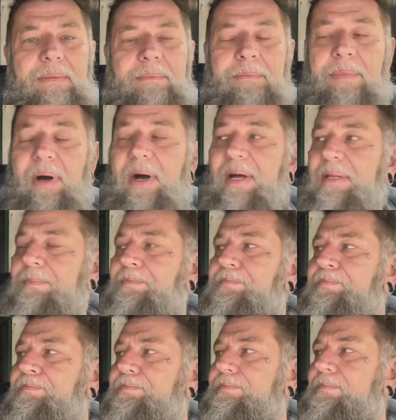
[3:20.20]
But
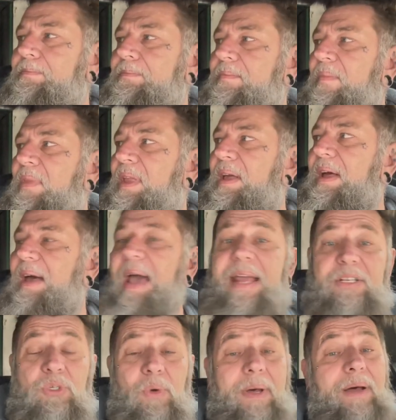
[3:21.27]

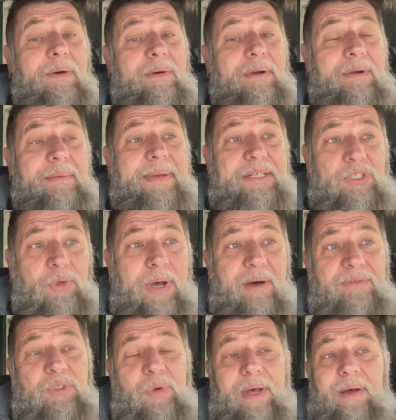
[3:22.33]

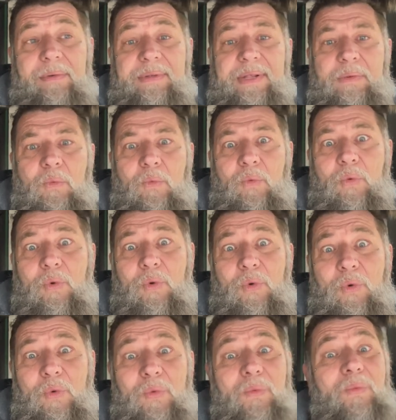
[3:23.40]
12-12s,
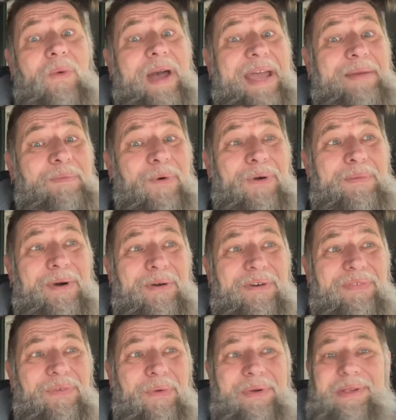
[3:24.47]
way more motor
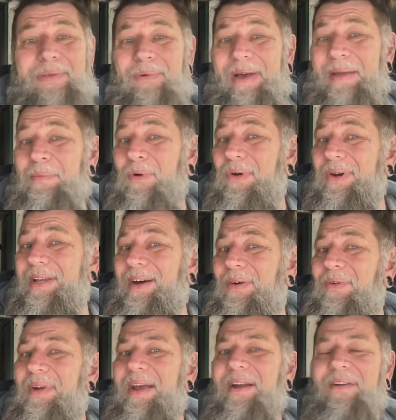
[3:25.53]
force, way more
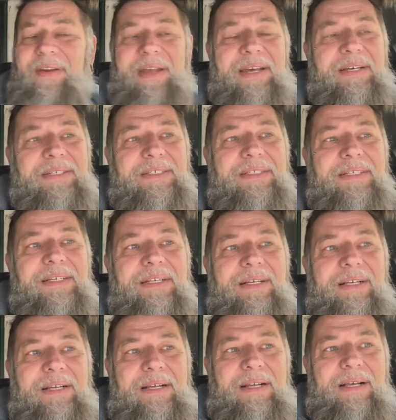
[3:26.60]
cone area.
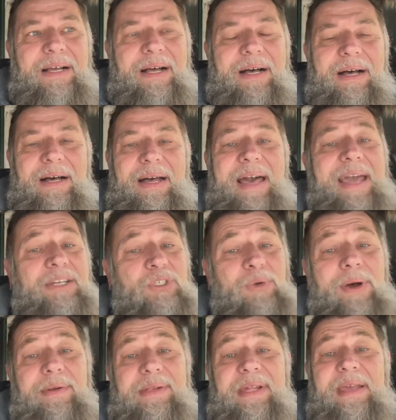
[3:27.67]

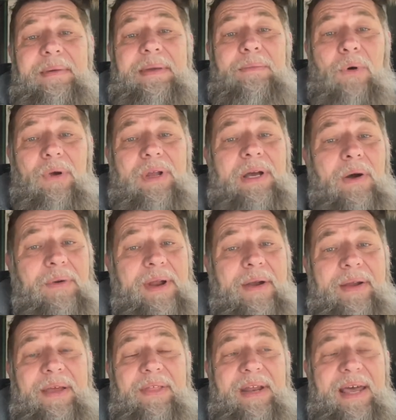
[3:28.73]
812s would give me more cone
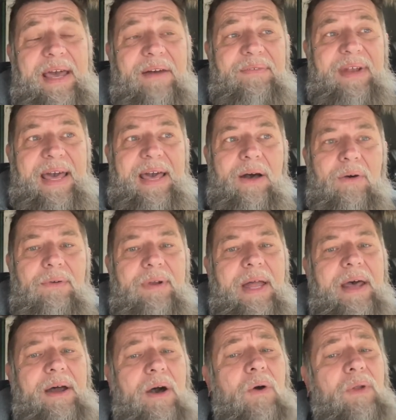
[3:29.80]
area than I have now.
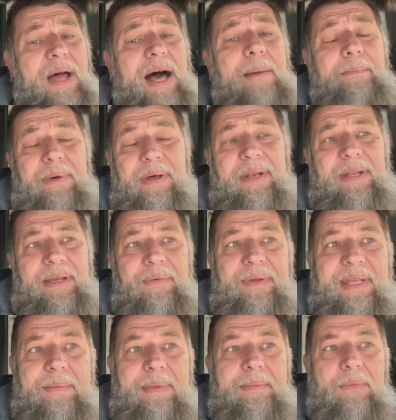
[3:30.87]
Not a whole lot, but it
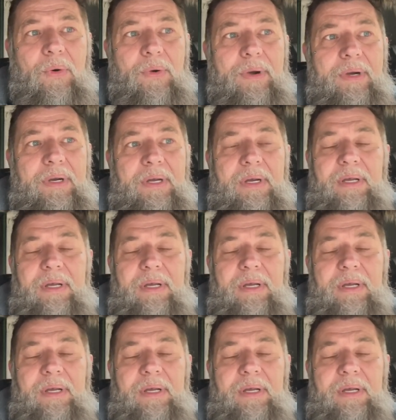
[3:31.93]
would give me more.